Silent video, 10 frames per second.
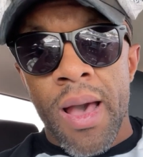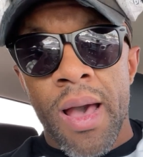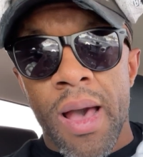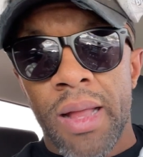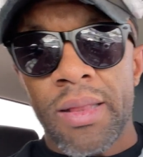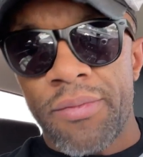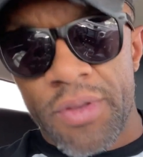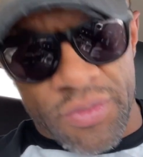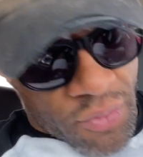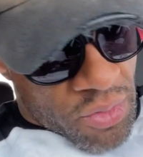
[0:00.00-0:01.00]
I love
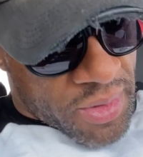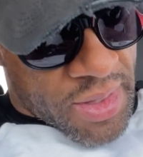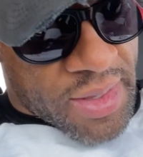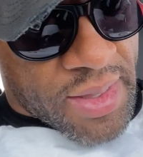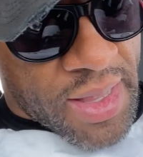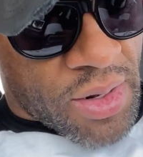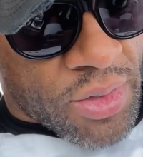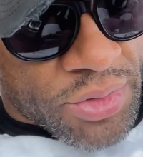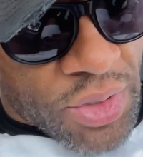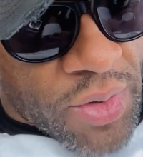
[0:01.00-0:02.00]
this formula, and
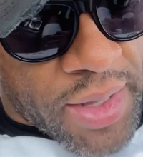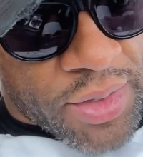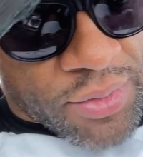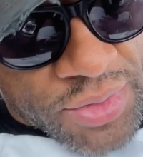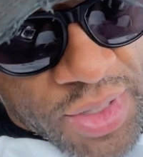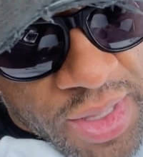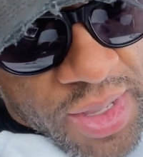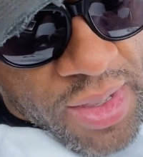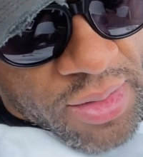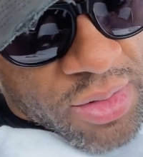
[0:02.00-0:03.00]
also I use the
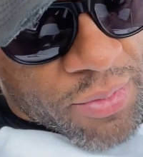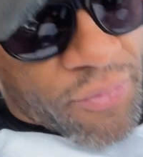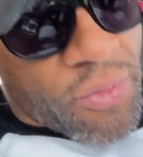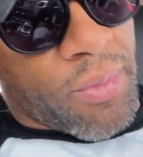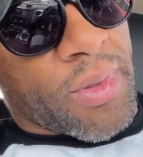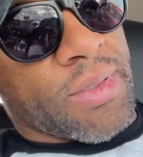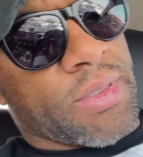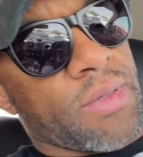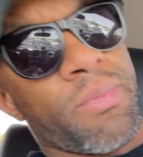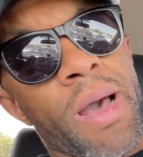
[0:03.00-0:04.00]
Global
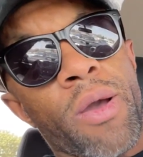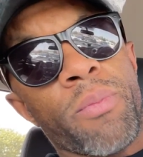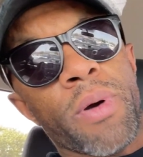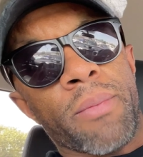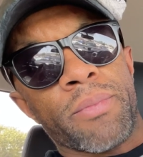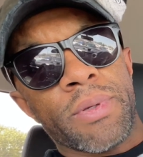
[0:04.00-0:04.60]
Formulas Bio Pump.